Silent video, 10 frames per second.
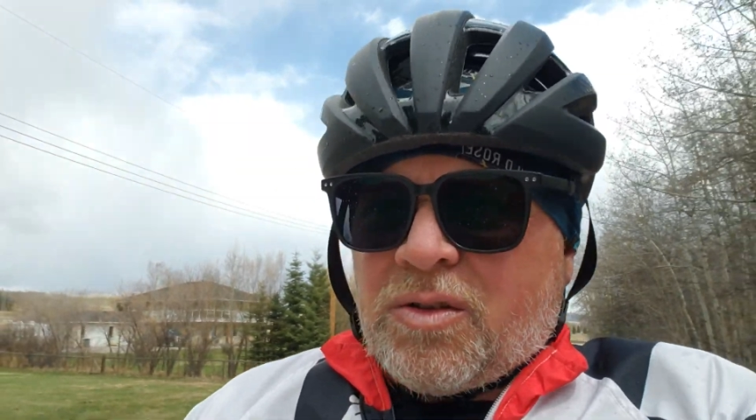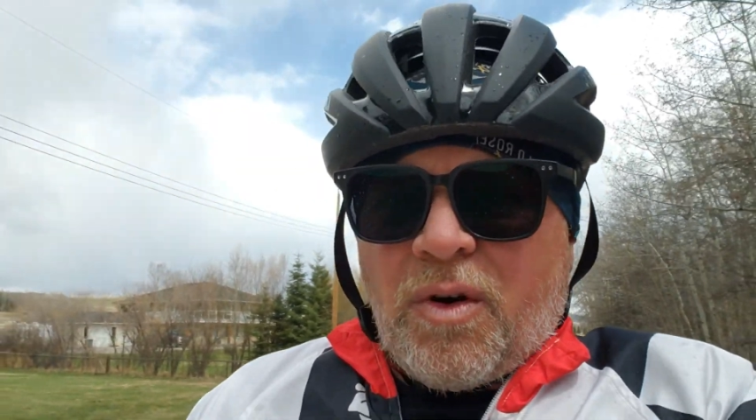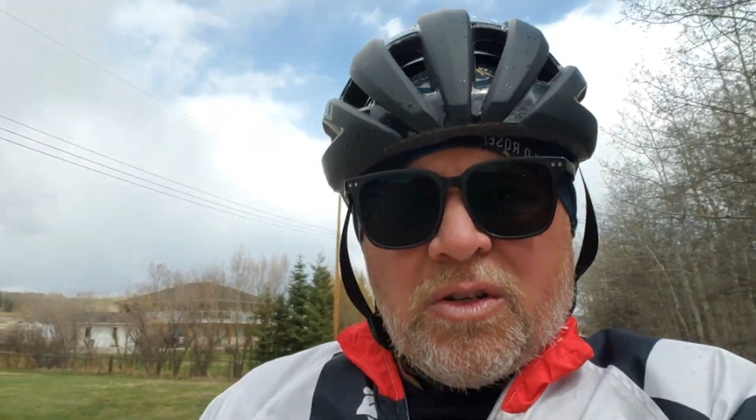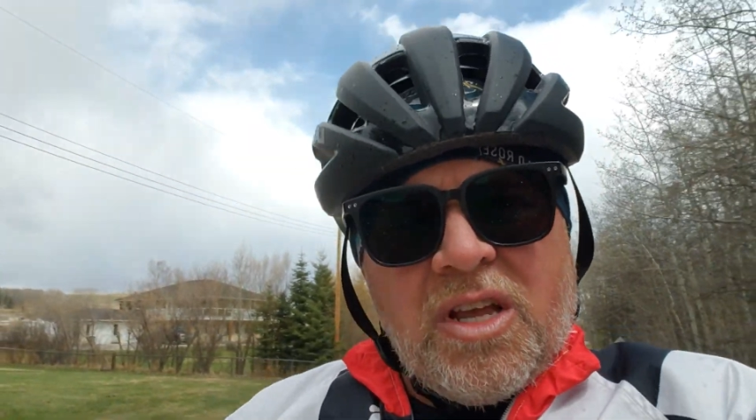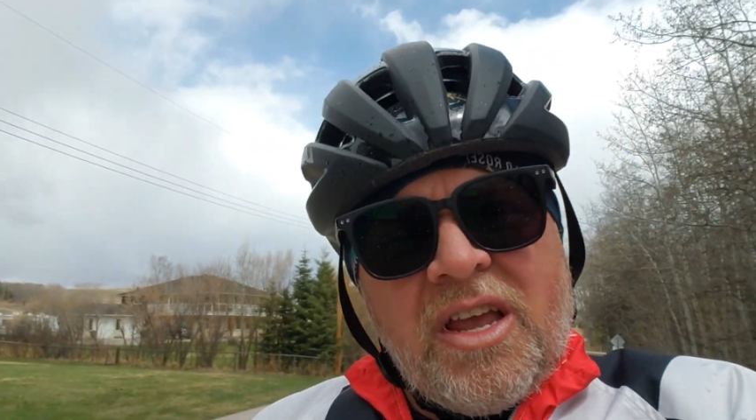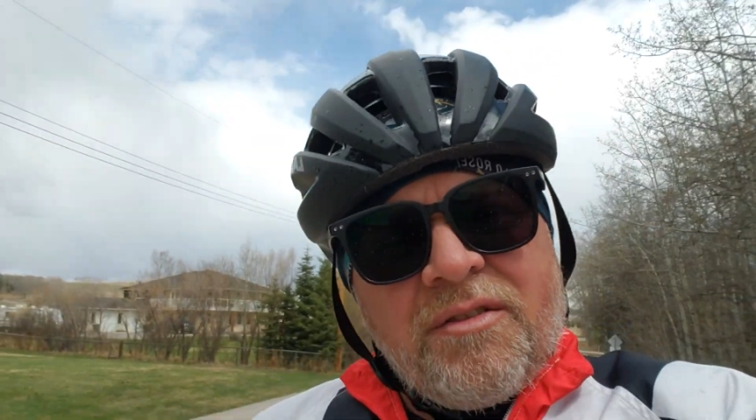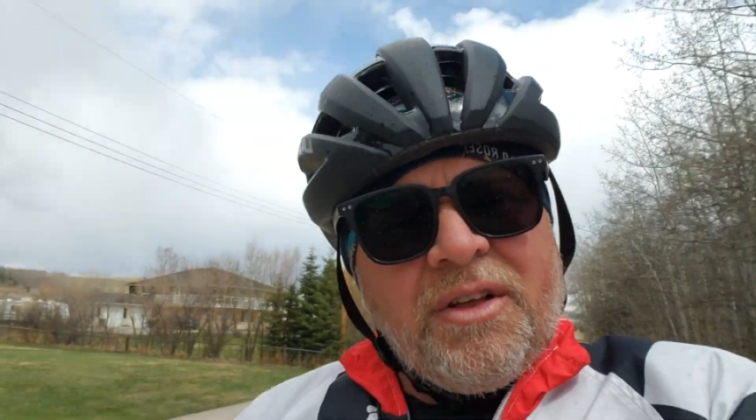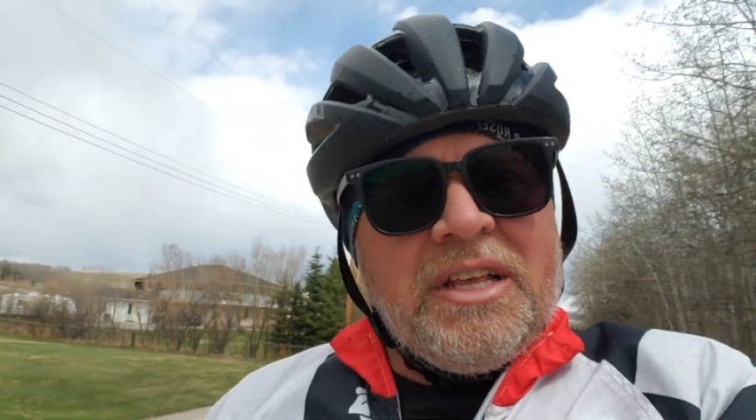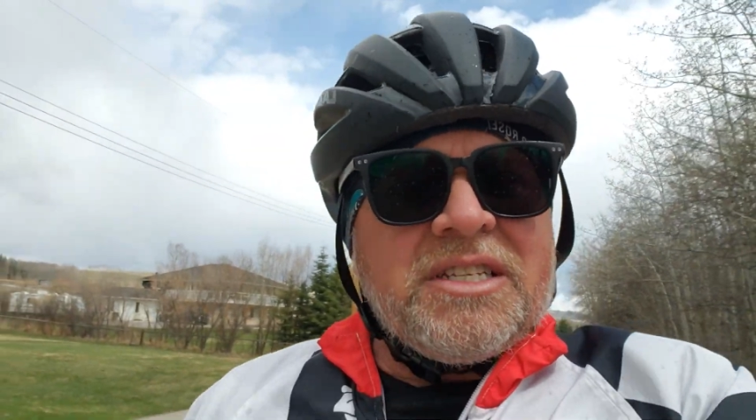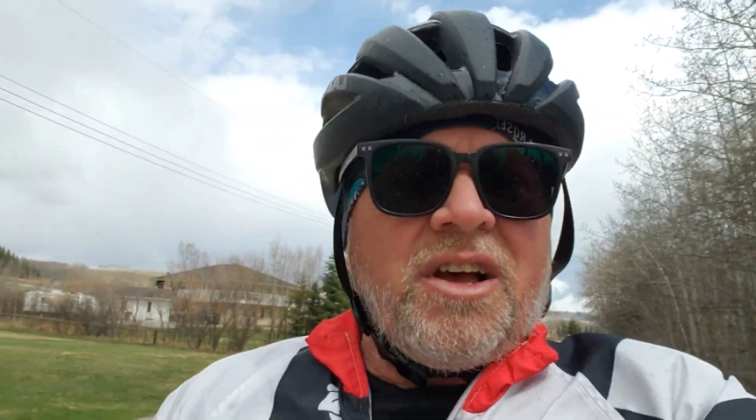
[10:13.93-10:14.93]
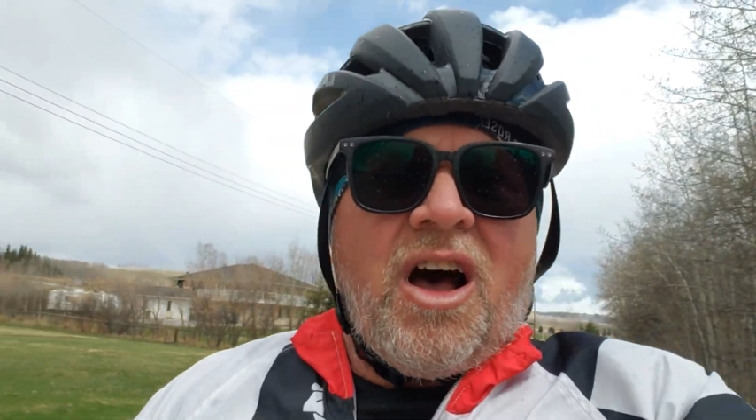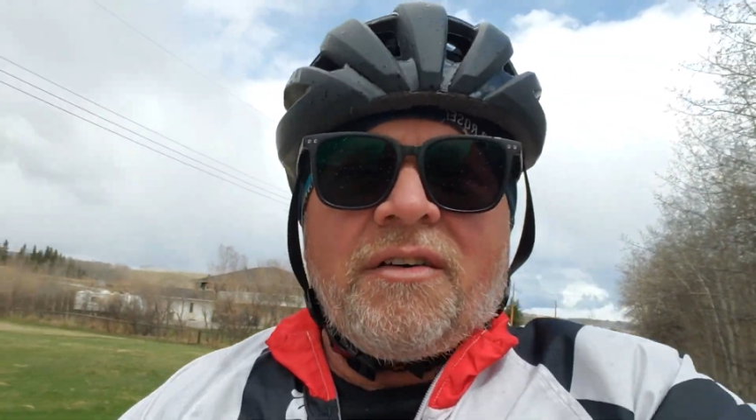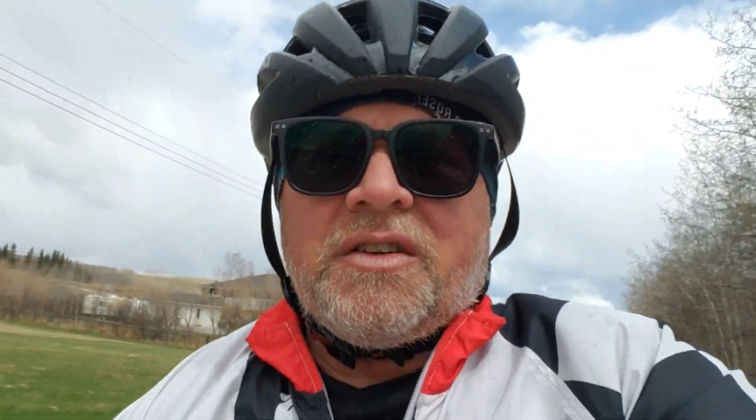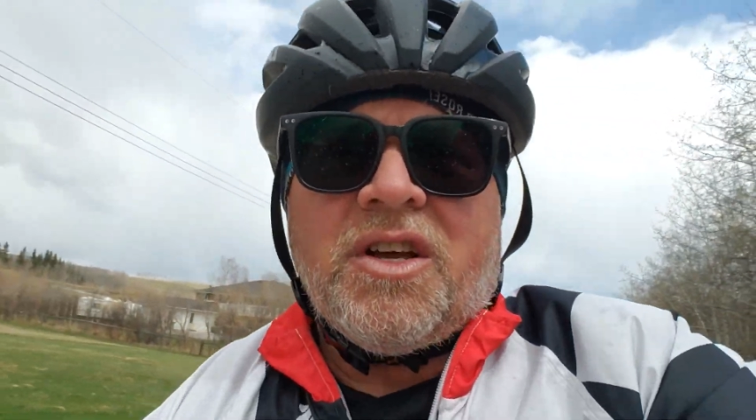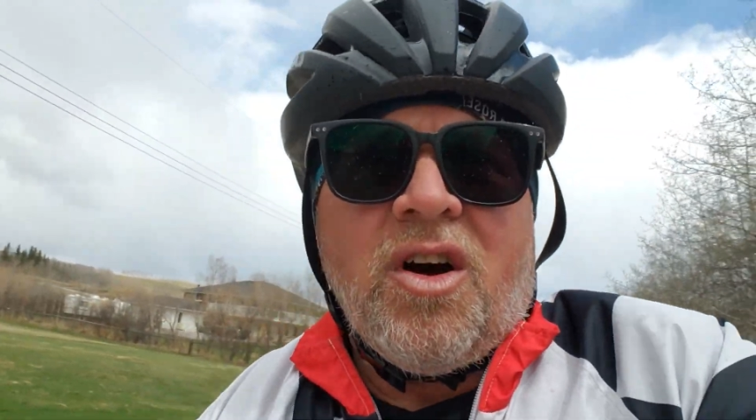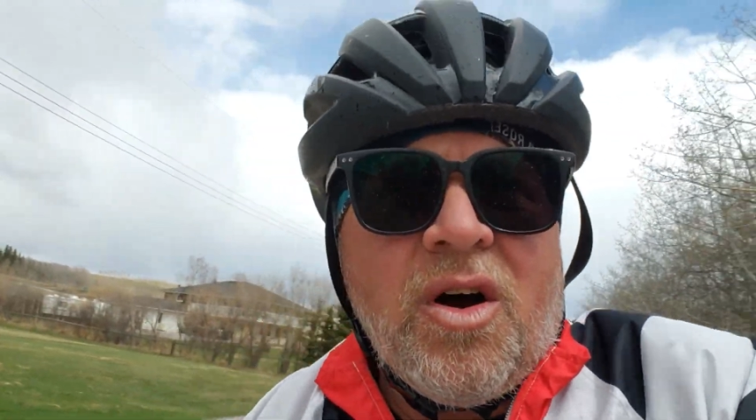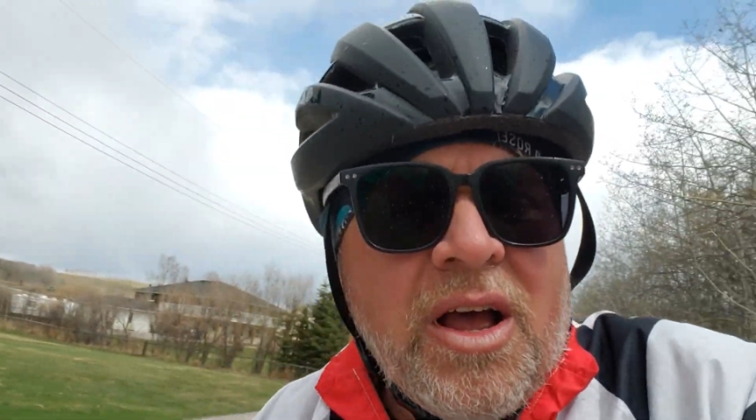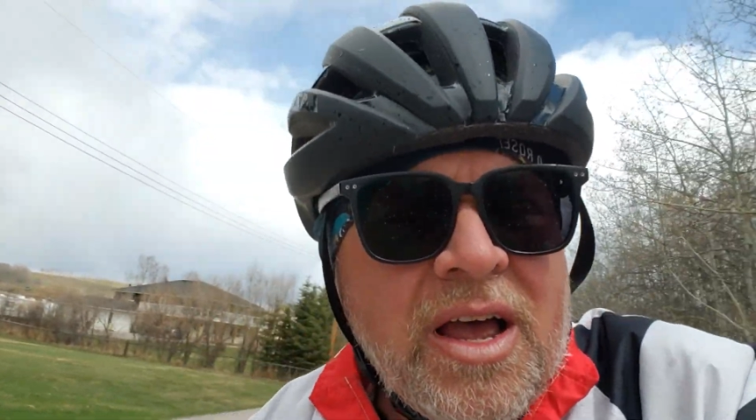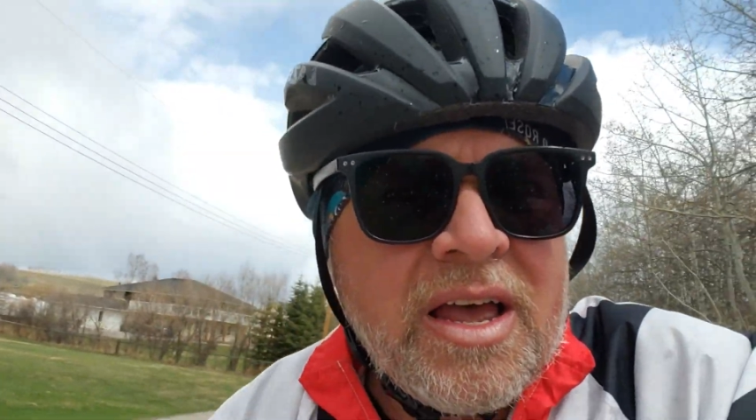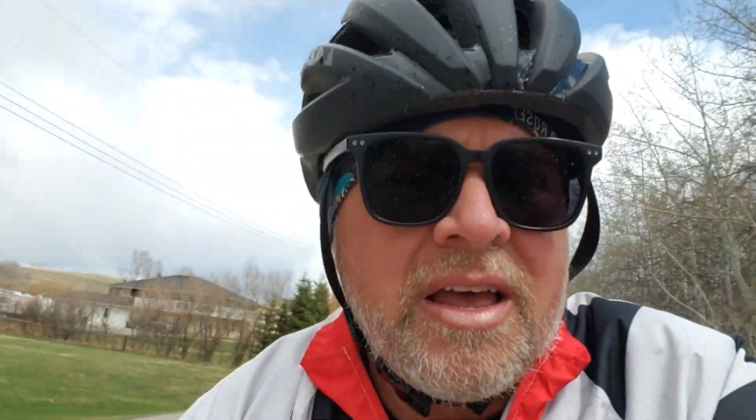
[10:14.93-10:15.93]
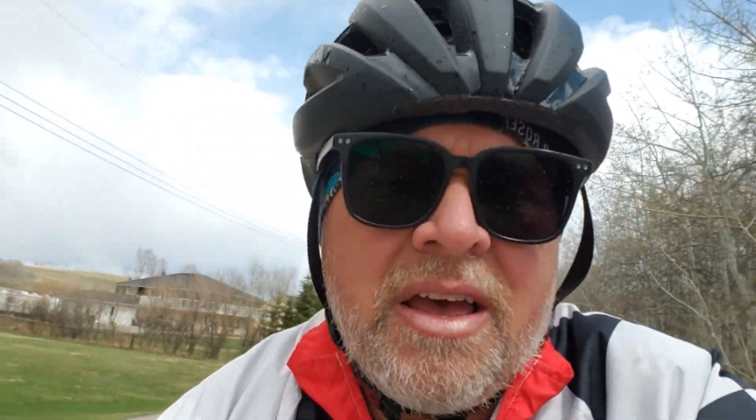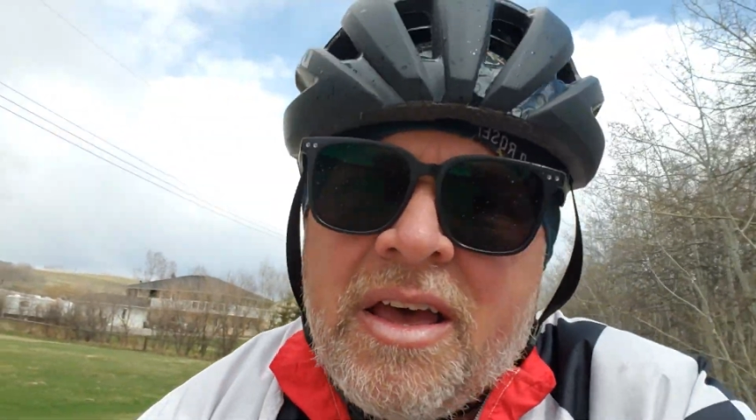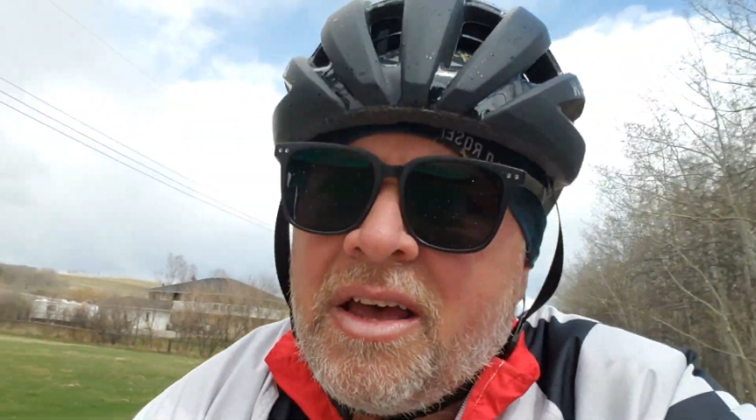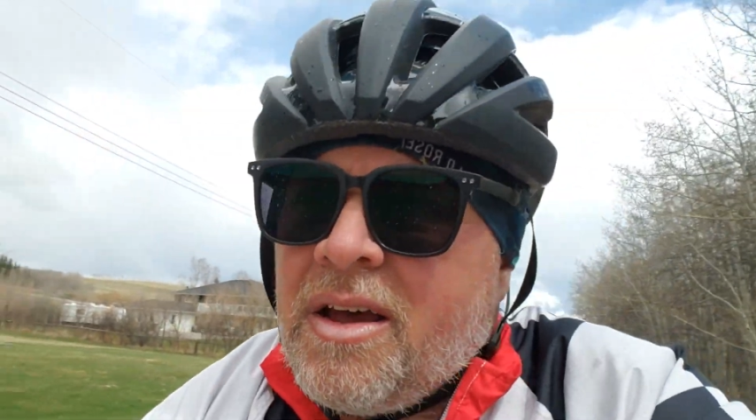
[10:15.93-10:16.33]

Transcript: roads can get pretty soft. So